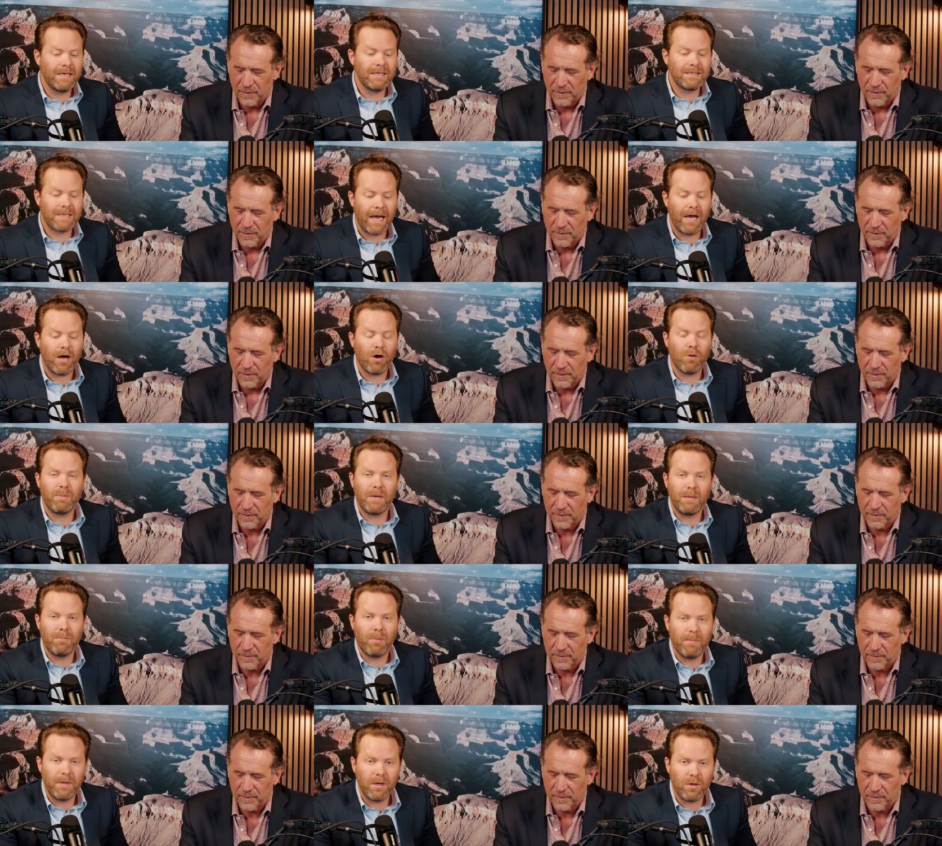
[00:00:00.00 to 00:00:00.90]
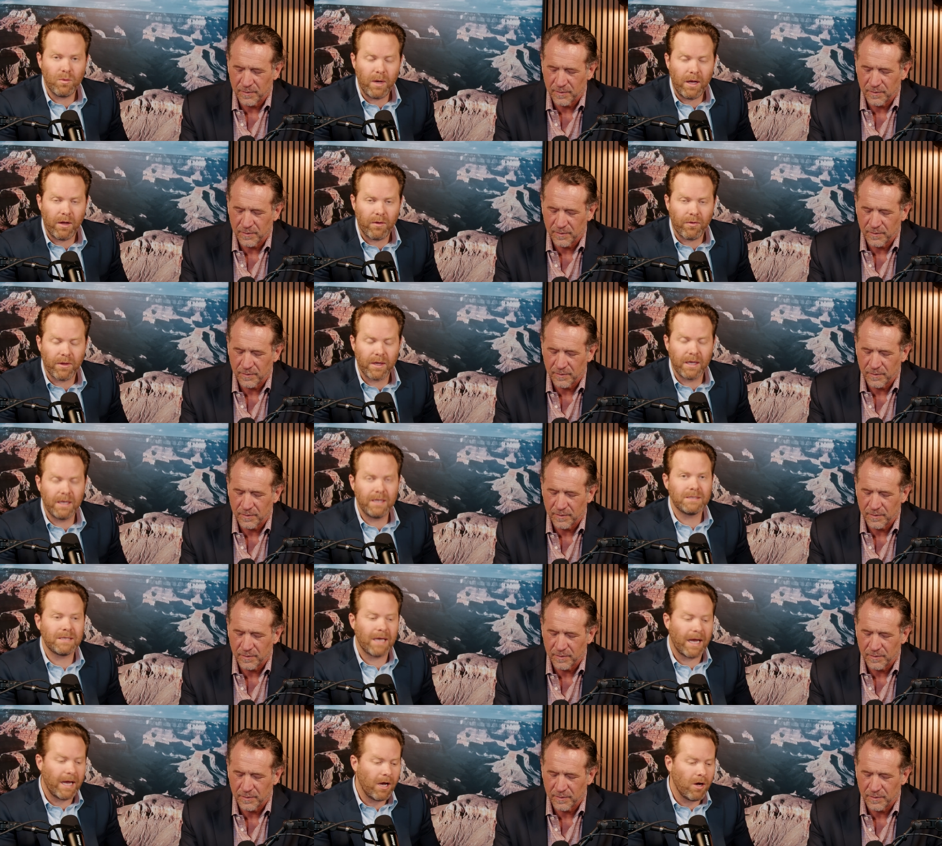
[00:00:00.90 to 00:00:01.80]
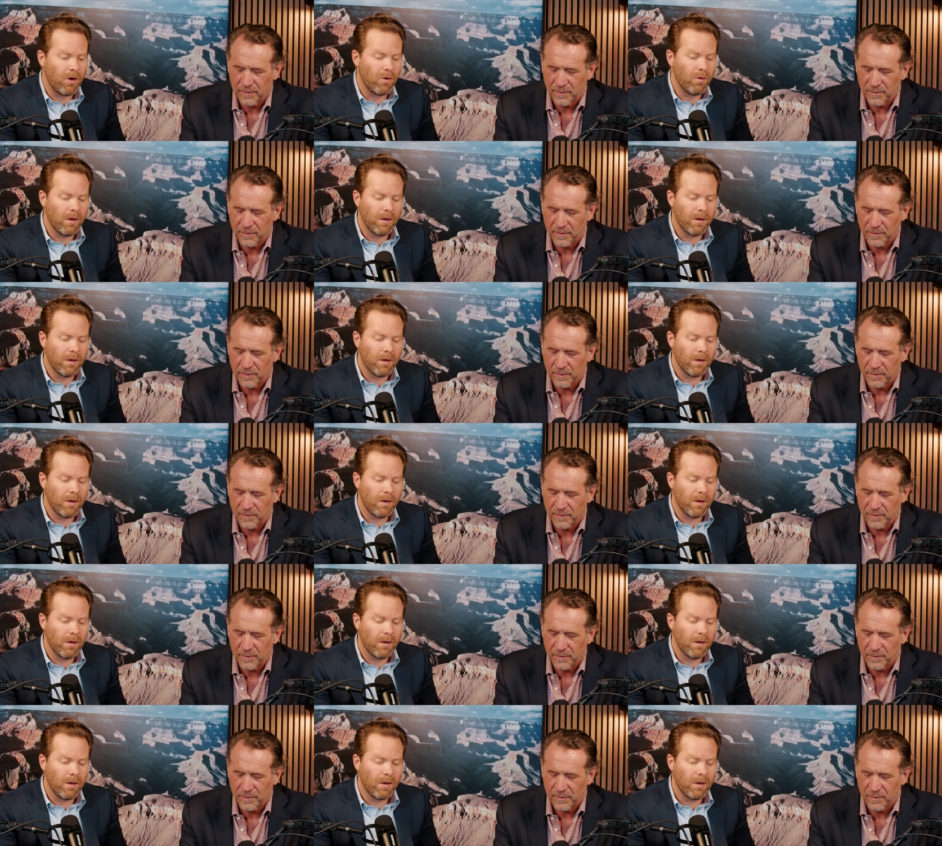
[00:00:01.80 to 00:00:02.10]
Speaker 1: is how people build wealth. It is how